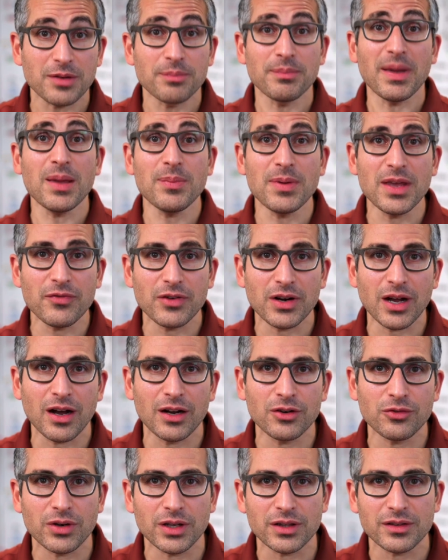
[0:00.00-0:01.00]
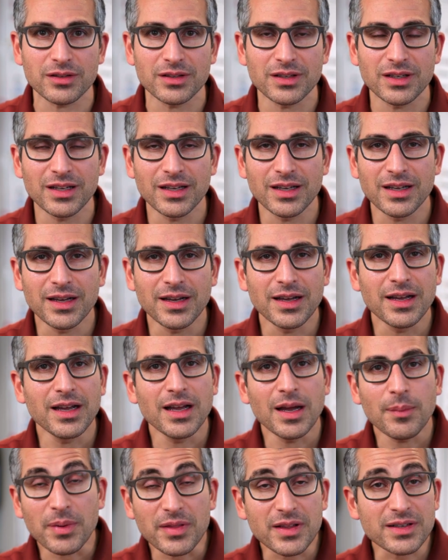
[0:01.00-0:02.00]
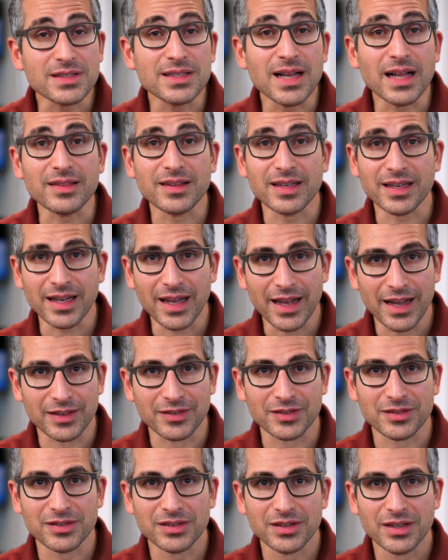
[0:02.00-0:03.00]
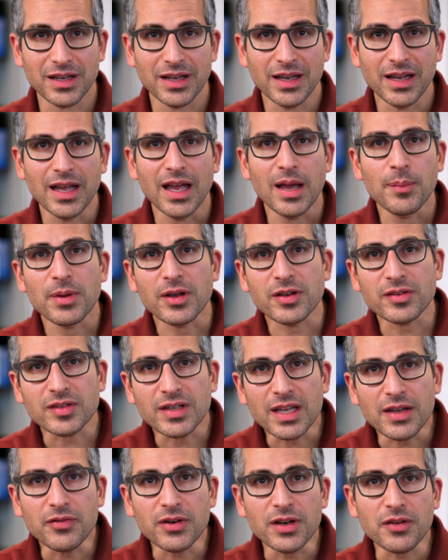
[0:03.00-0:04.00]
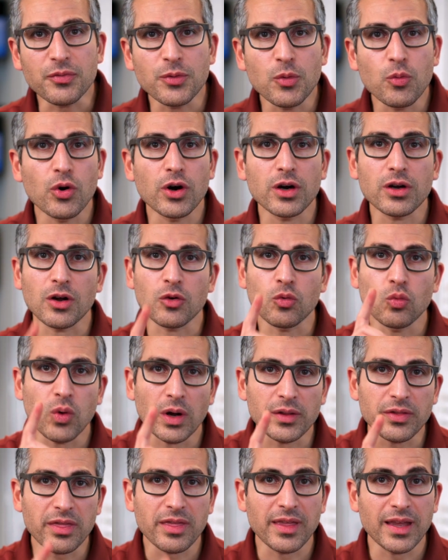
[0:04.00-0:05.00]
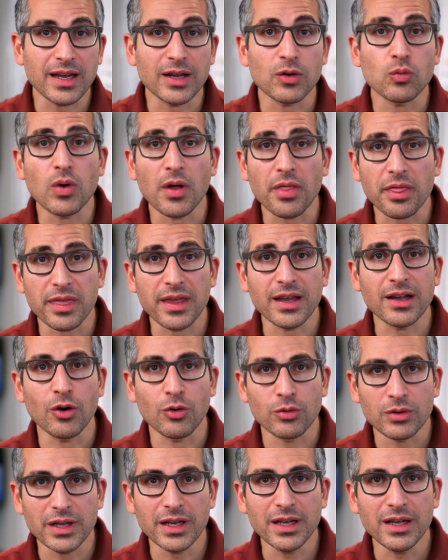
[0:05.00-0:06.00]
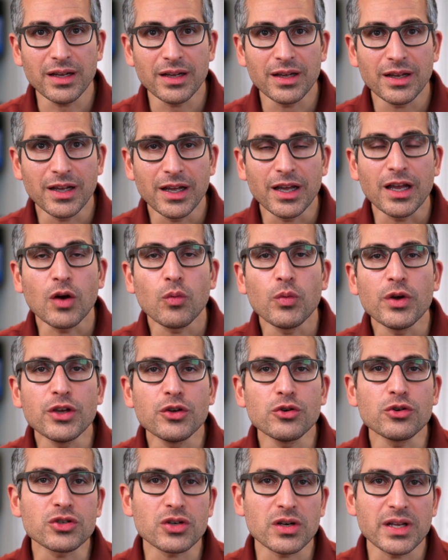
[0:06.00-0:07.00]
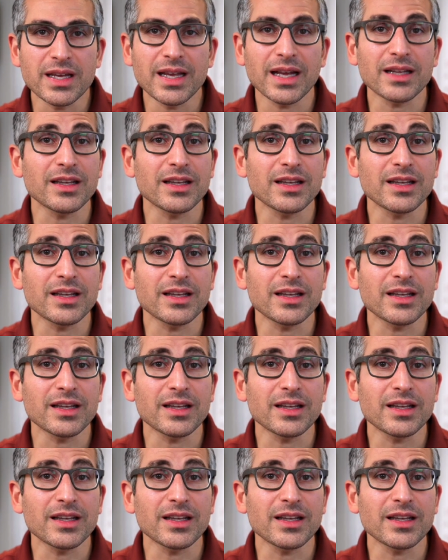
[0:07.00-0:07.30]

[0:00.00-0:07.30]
maybe even 100. But that's not the case. Because even if we work on one thing and one thing only, we usually get